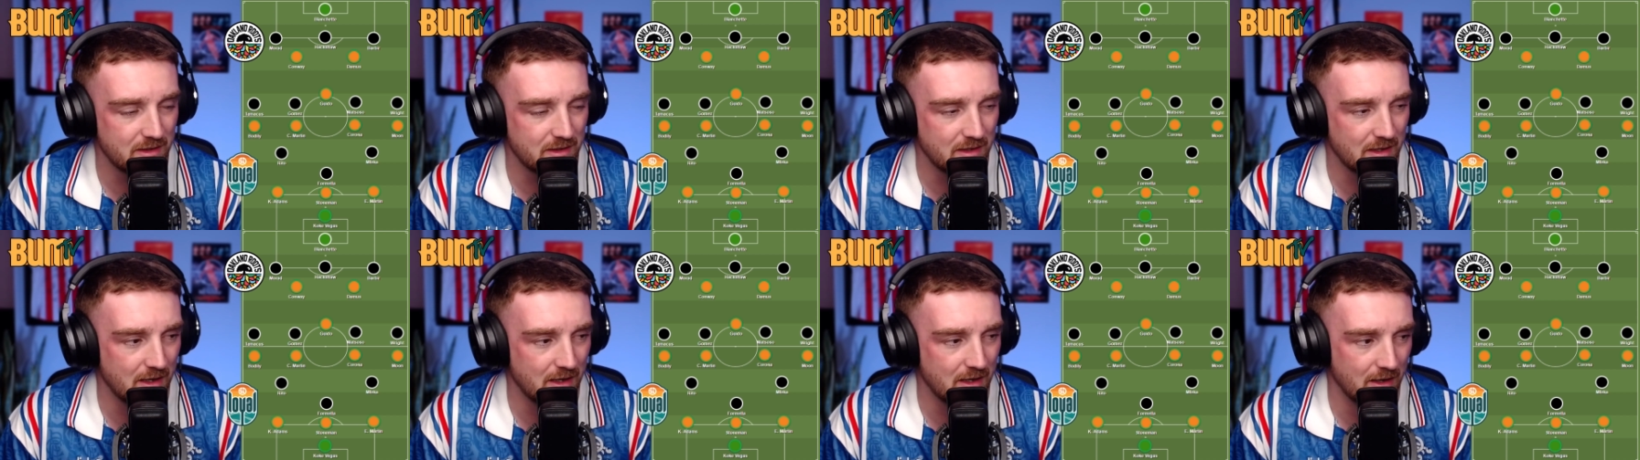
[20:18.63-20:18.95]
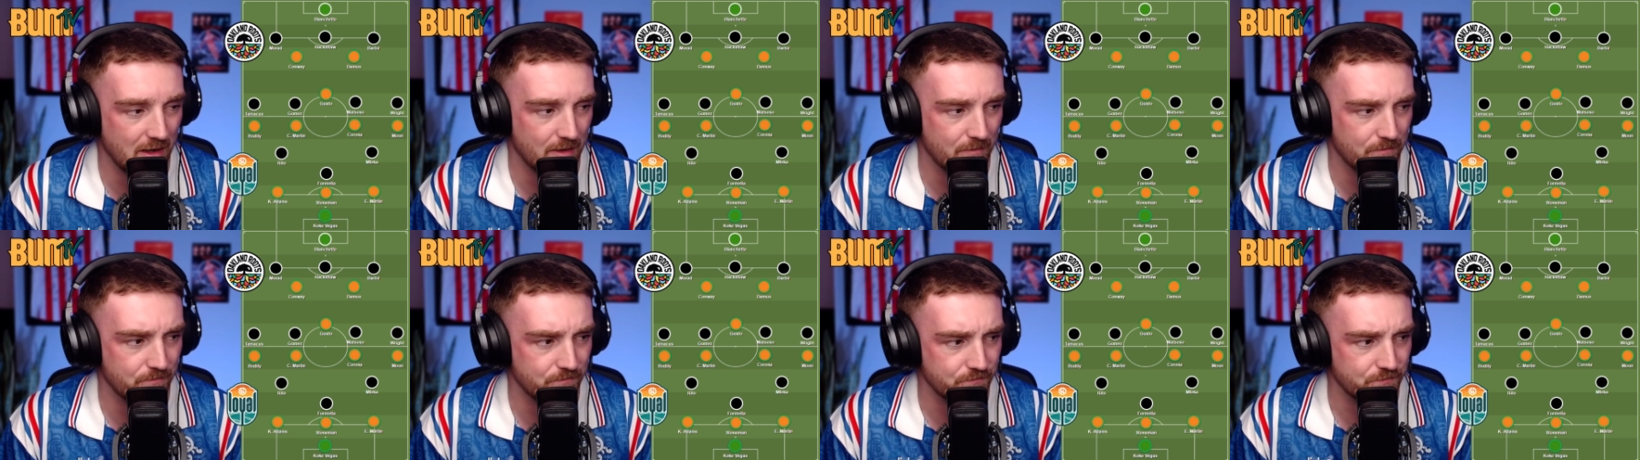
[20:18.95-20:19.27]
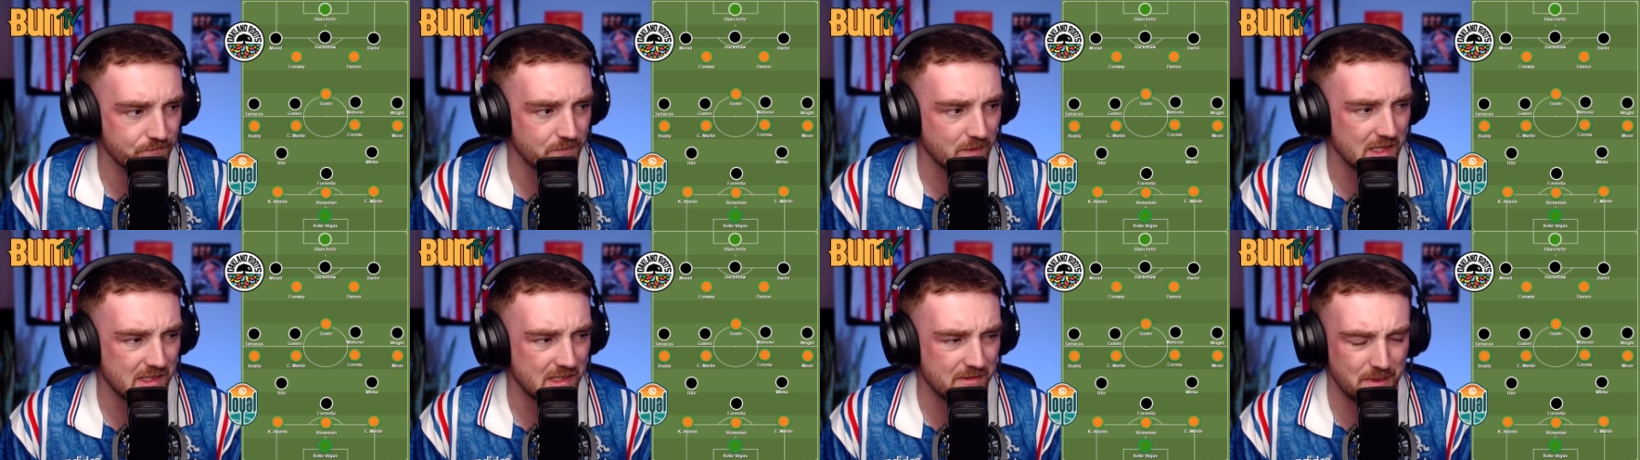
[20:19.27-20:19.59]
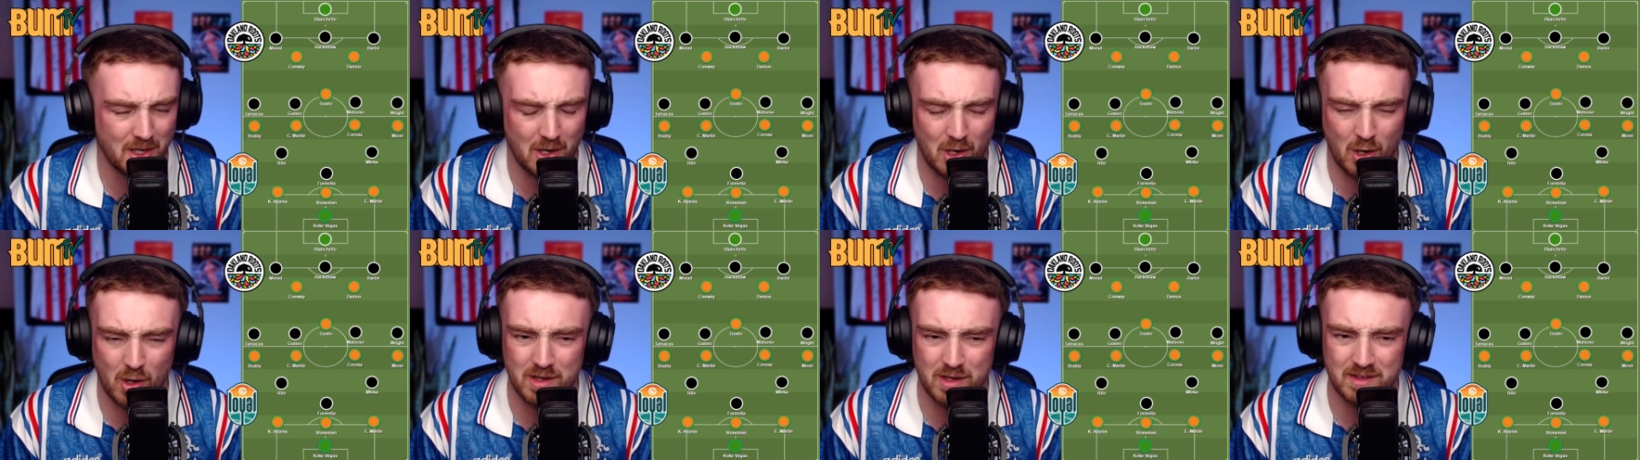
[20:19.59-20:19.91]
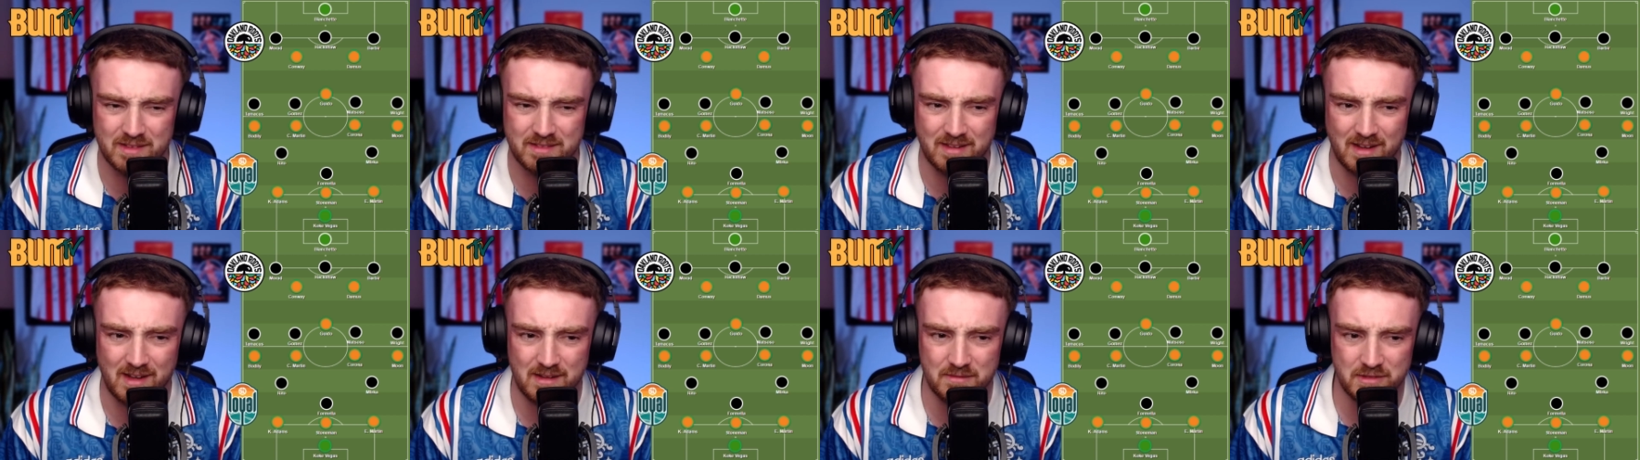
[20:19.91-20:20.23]
Um, it's been a long
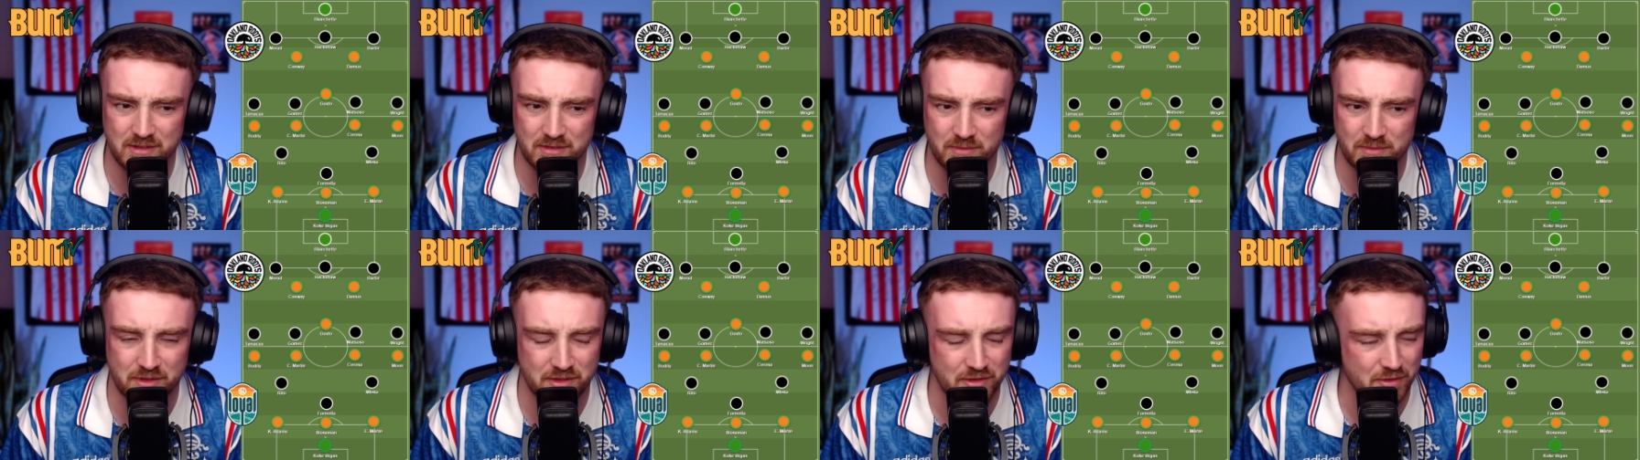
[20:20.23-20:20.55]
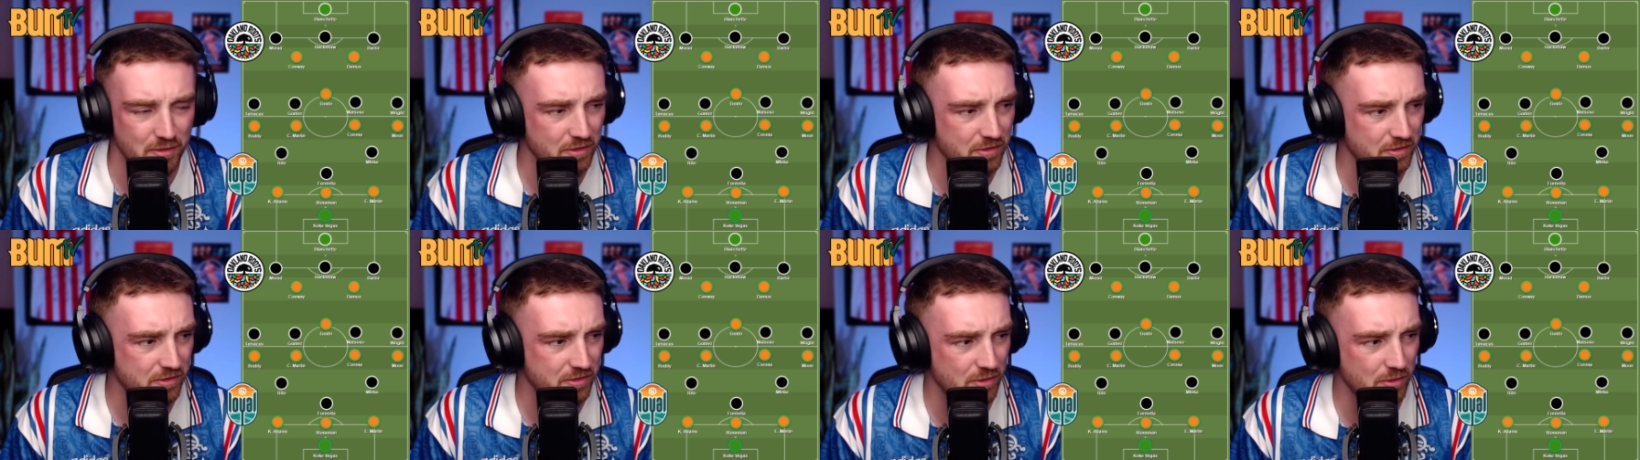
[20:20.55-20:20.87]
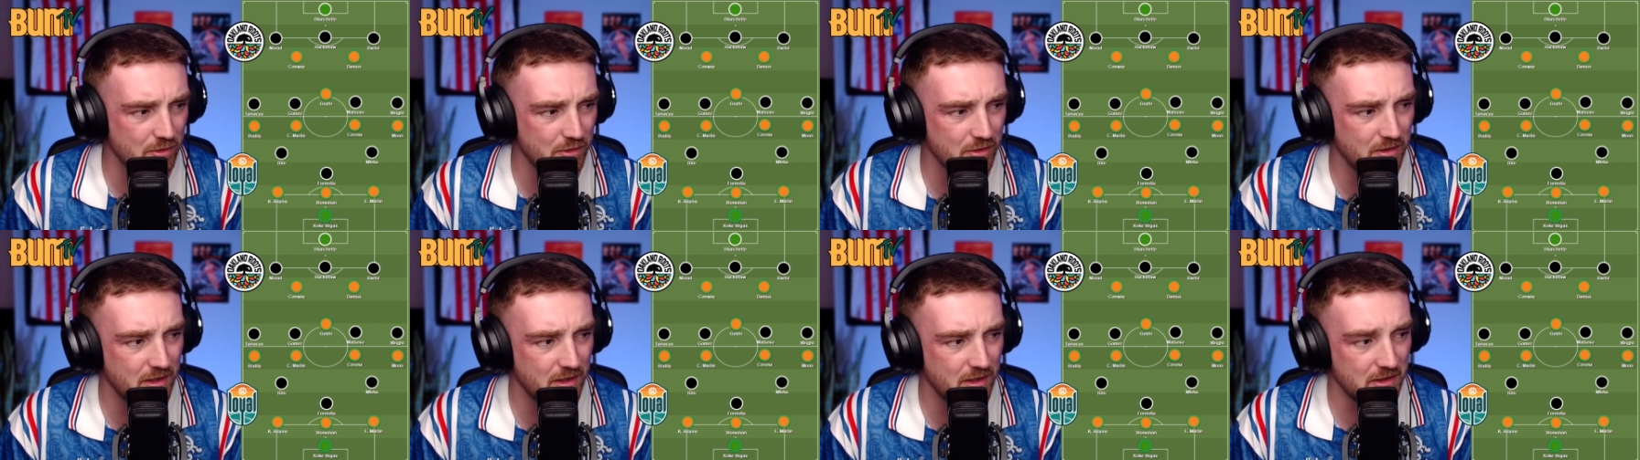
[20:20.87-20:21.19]
time since we saw score